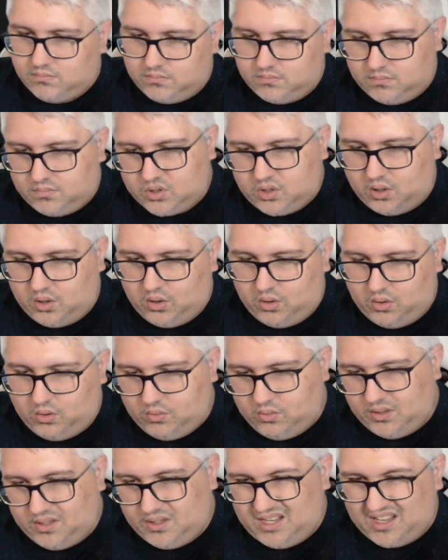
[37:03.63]

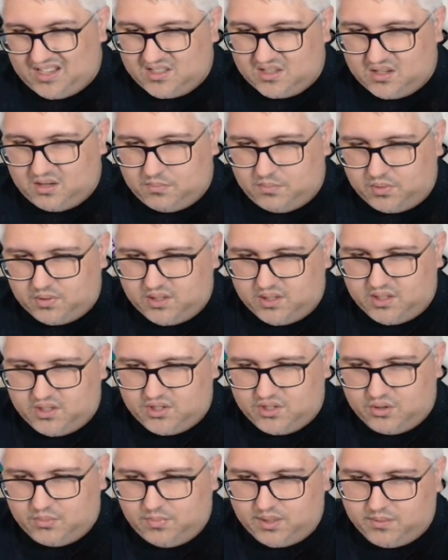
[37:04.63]
So it has some
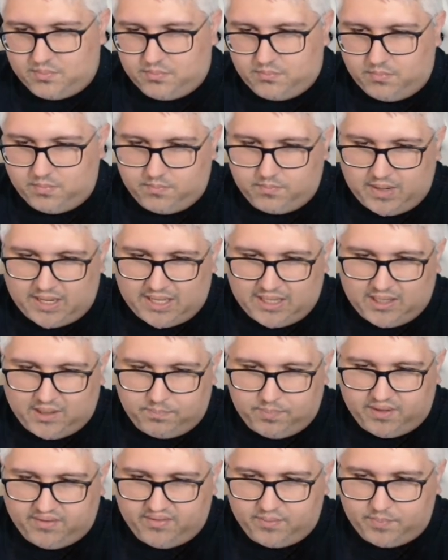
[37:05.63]
potential, but mainly
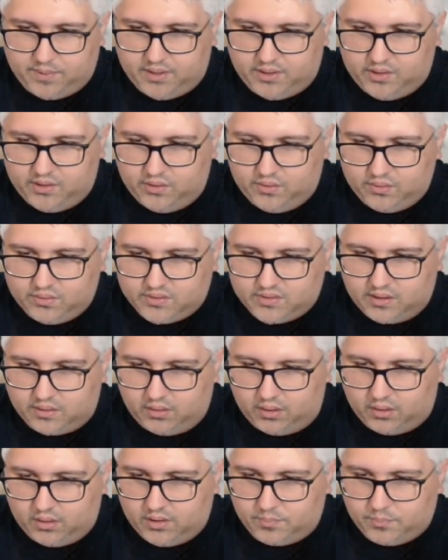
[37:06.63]
PvP use.
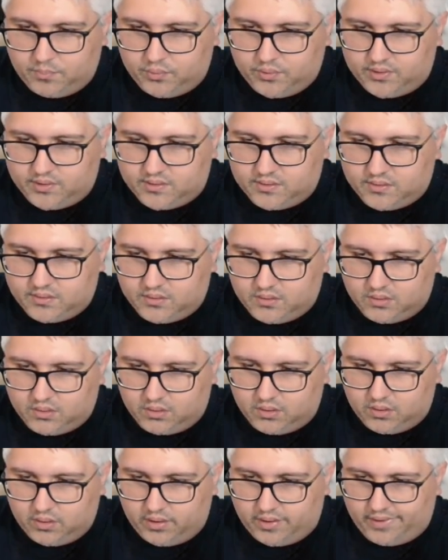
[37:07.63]
I'm gonna put it
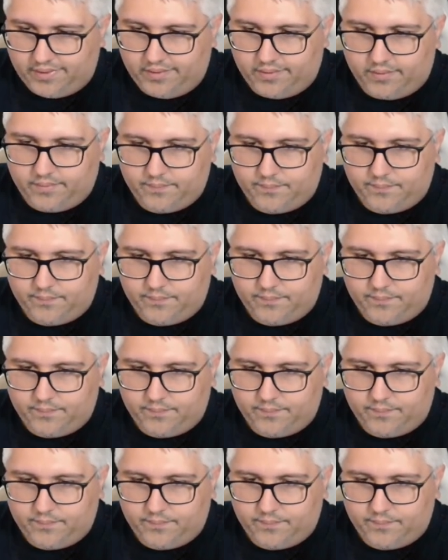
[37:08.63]
here.